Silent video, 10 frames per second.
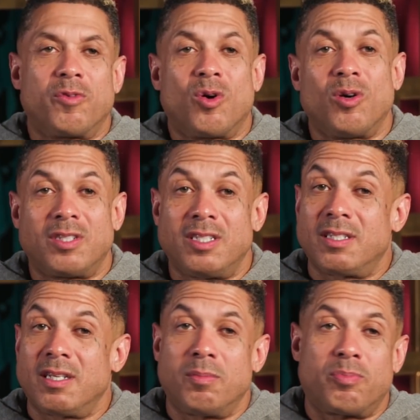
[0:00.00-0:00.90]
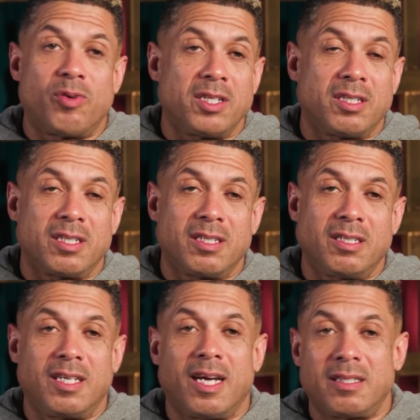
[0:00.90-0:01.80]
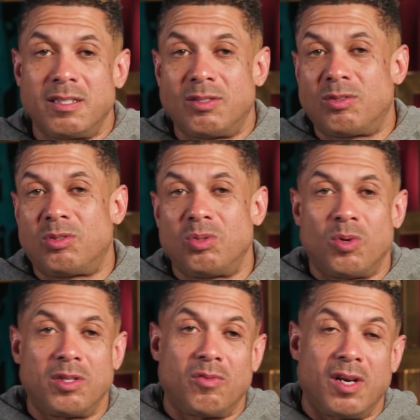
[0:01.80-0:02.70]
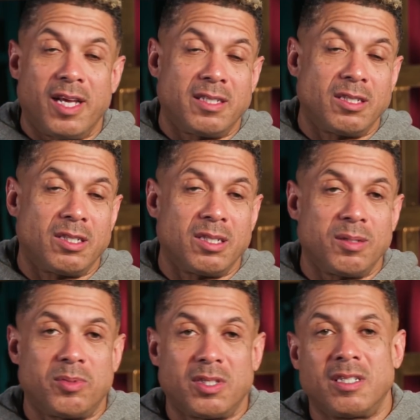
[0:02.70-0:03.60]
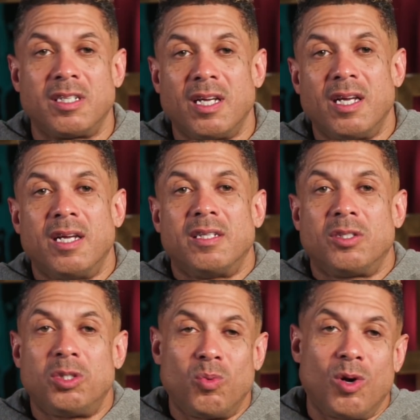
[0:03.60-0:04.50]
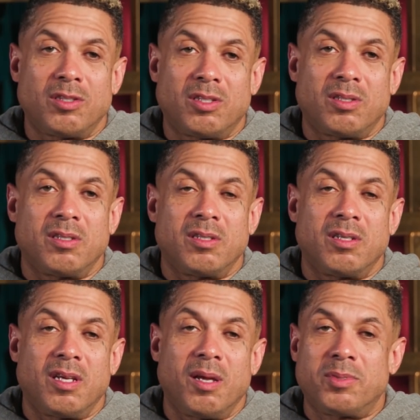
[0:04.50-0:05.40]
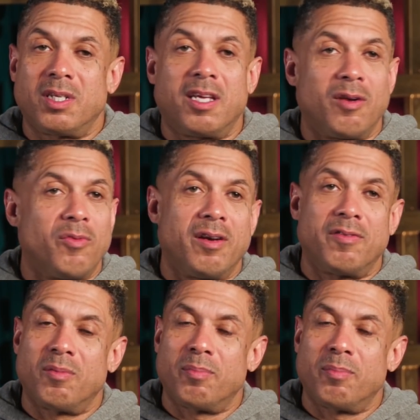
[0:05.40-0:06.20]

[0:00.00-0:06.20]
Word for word: of course he's under pressure because he got these two other relationships and she wants him to get rid of